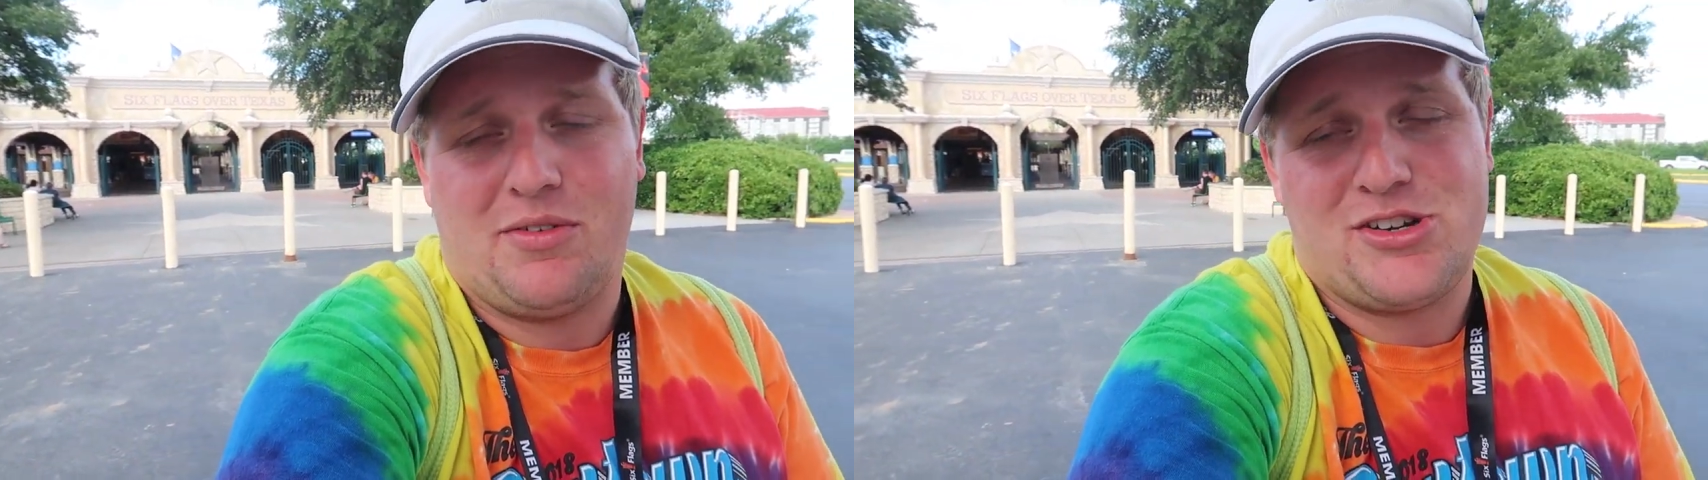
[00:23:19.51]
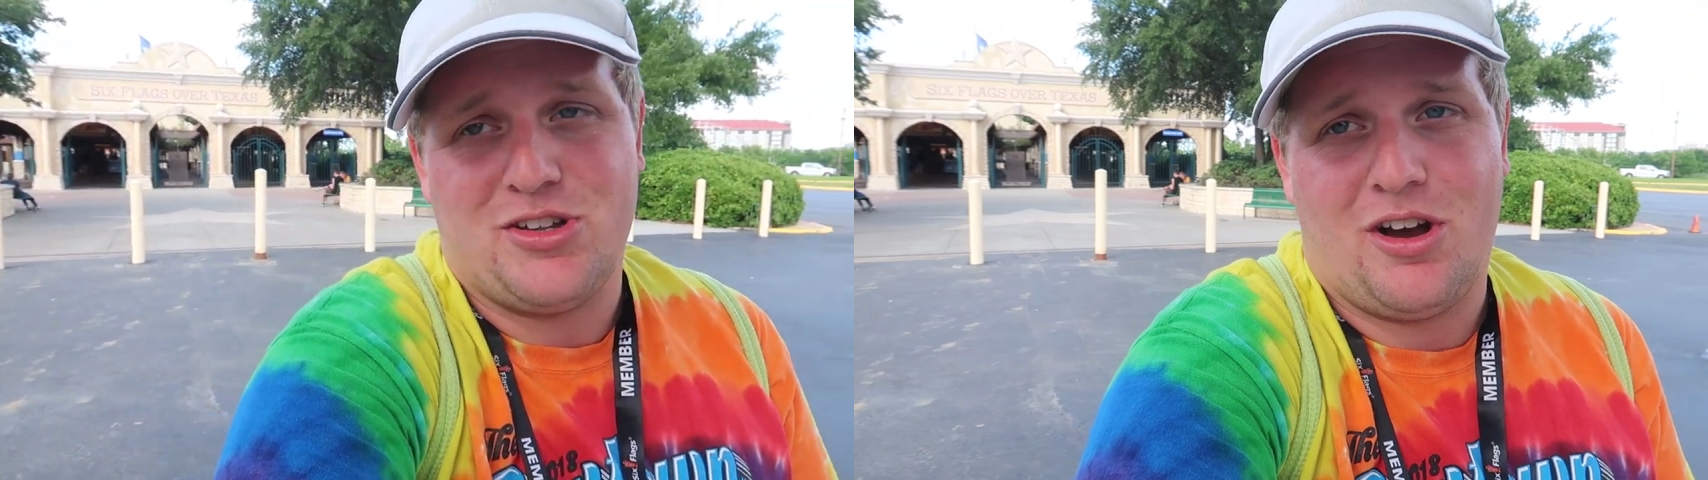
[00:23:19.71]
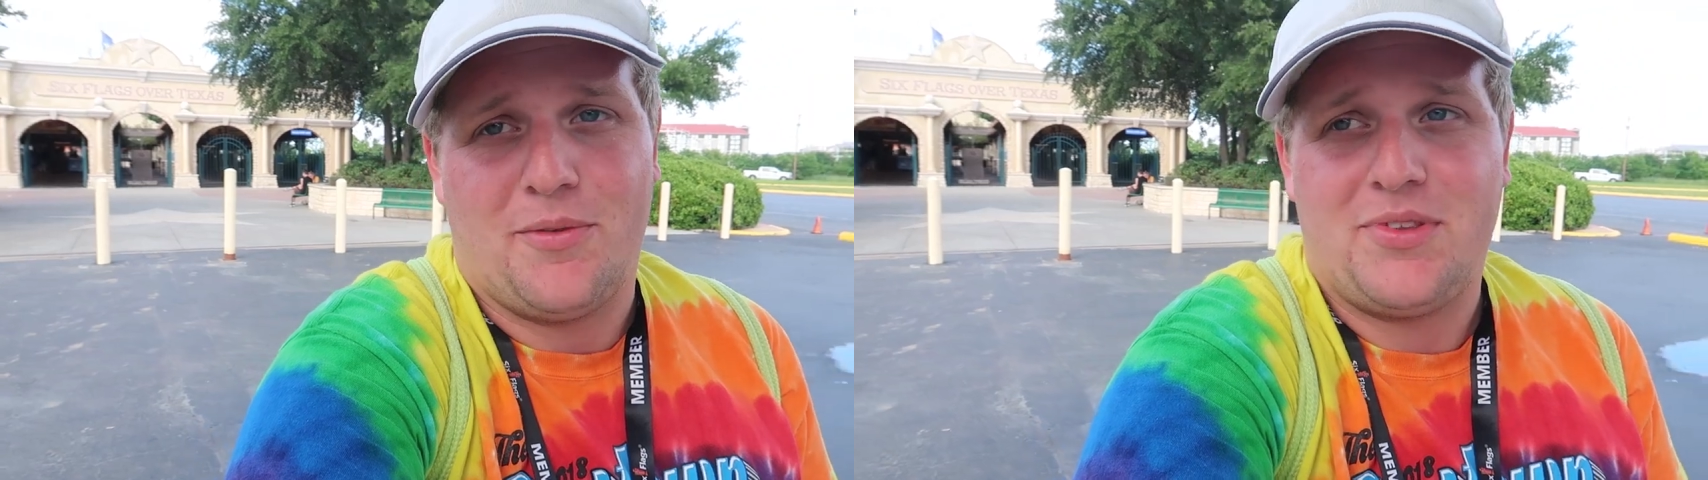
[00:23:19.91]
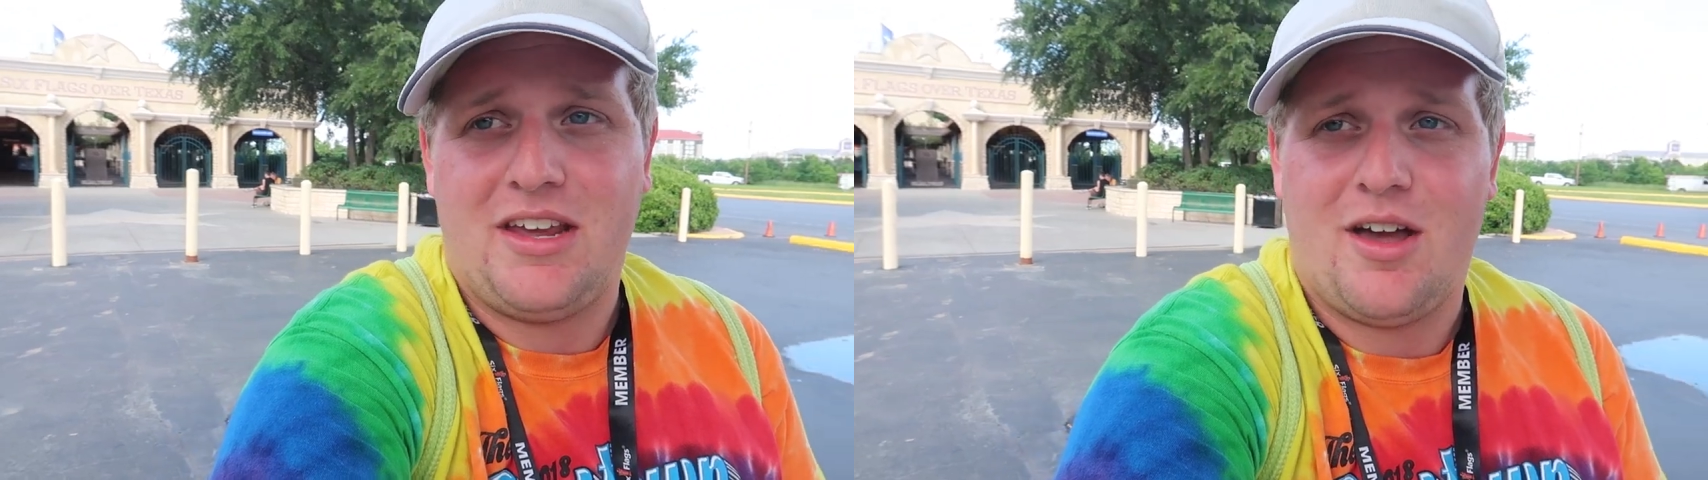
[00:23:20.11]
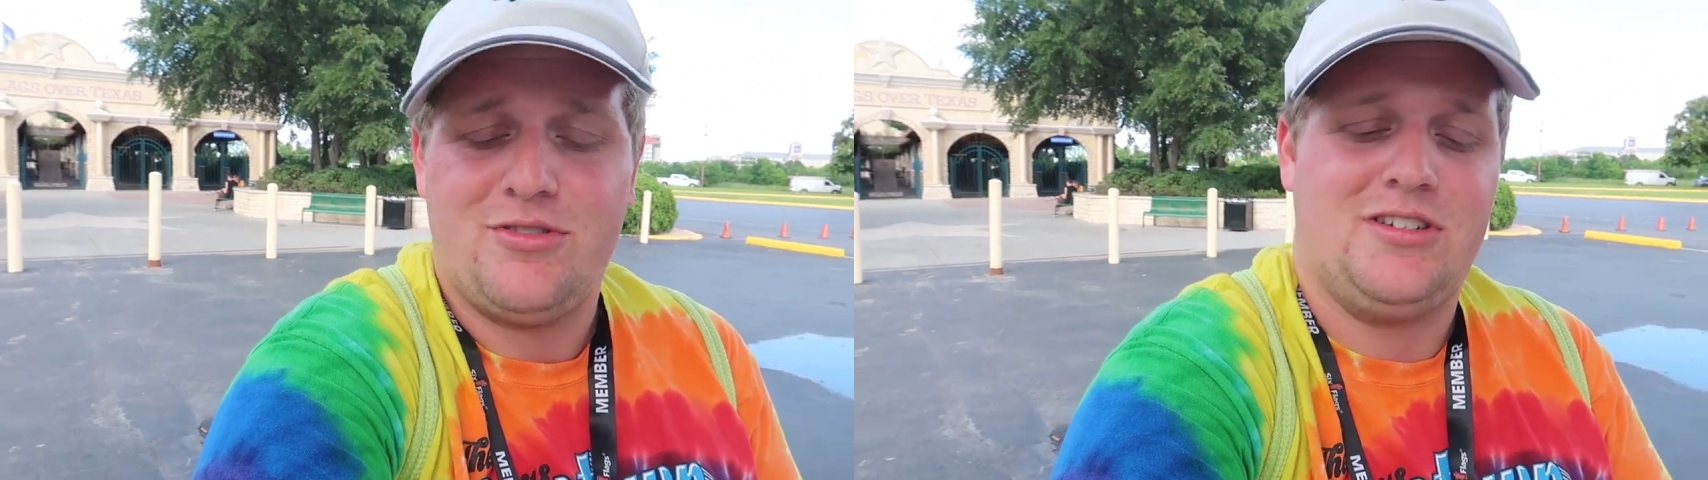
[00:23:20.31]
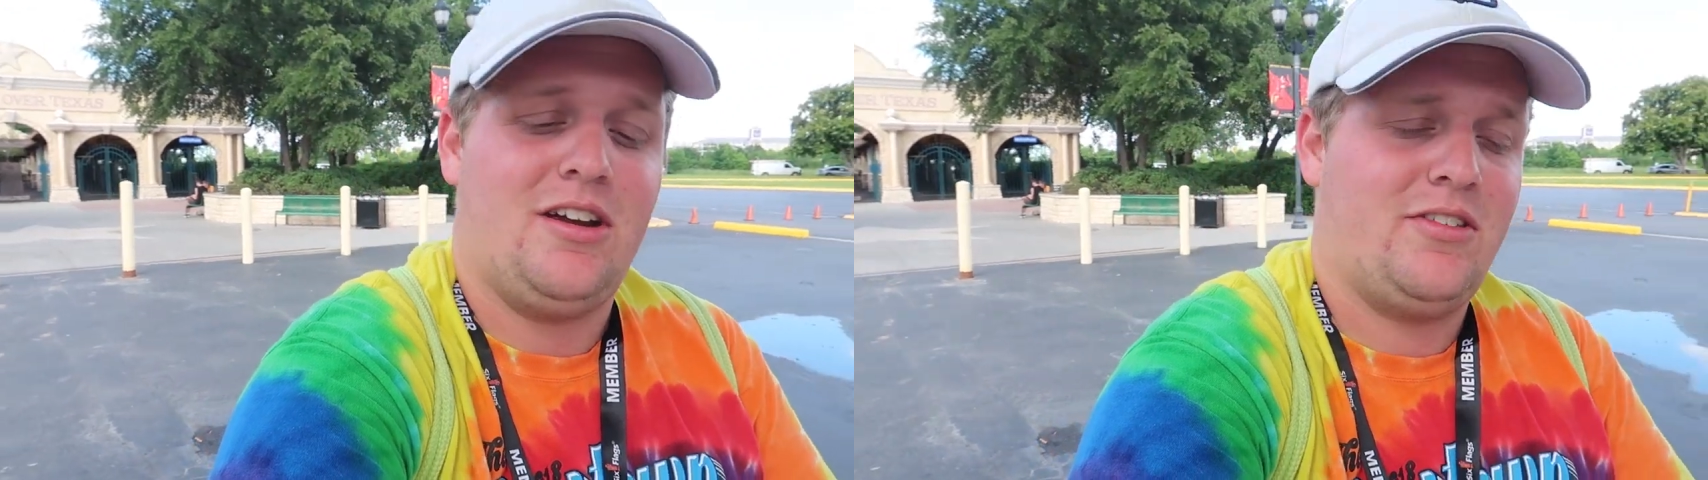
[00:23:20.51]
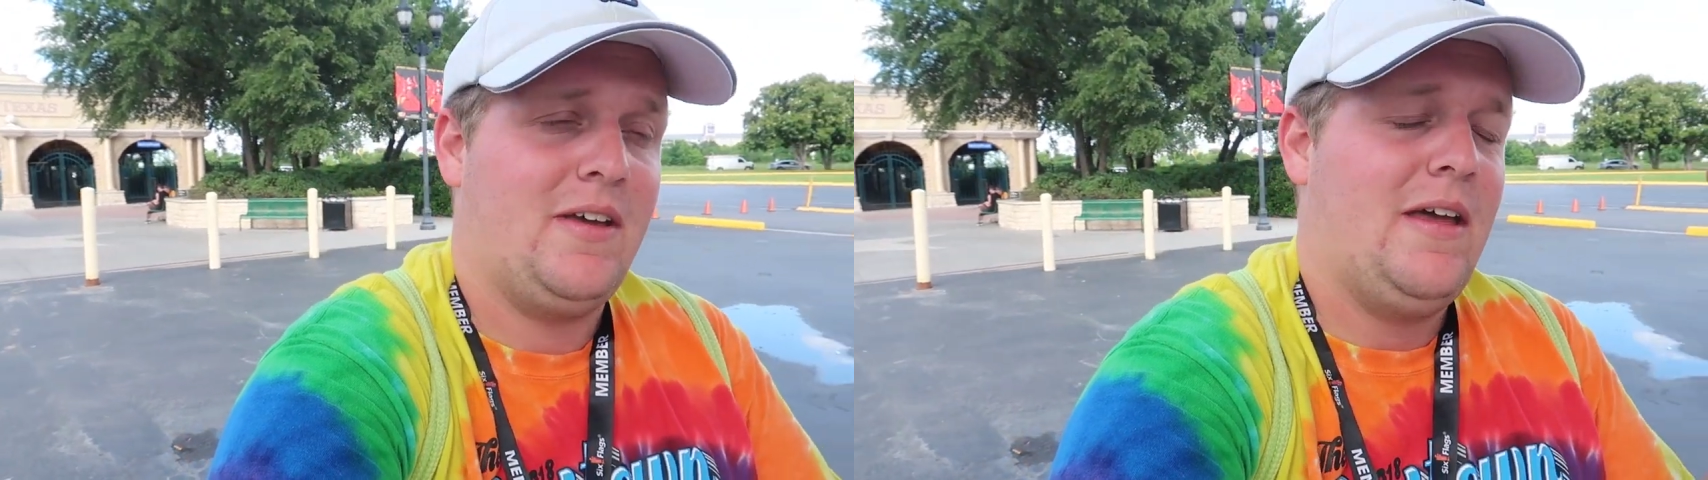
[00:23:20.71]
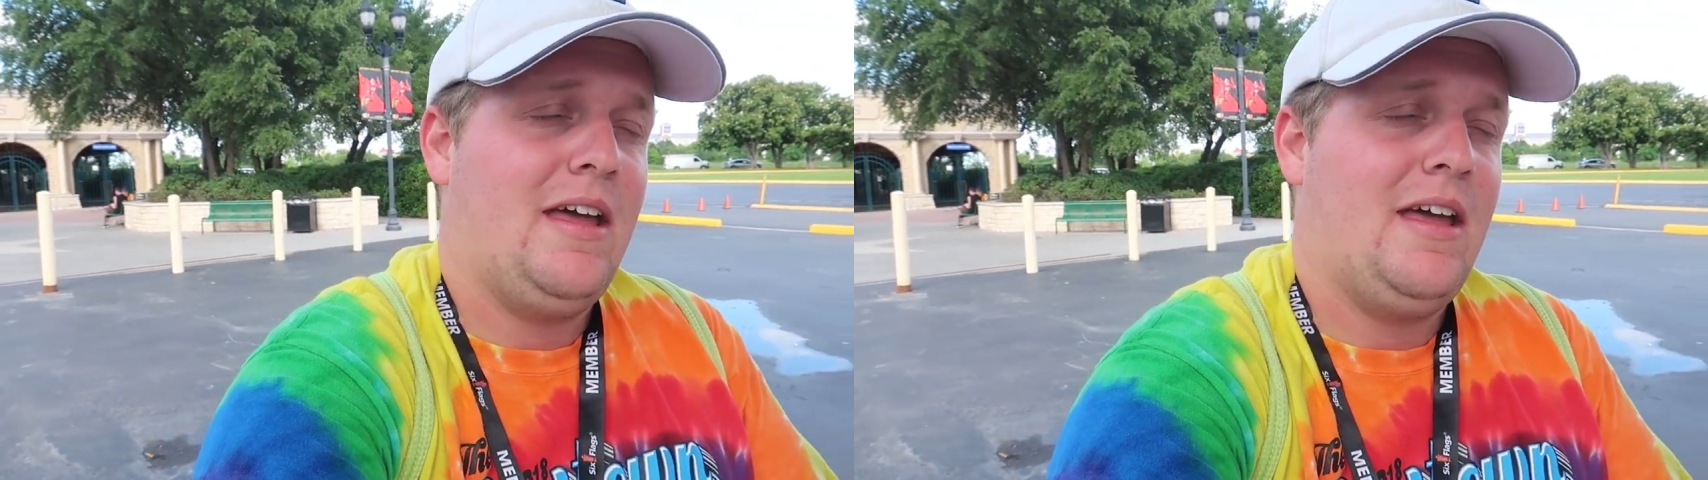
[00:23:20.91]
the original R M C coasters.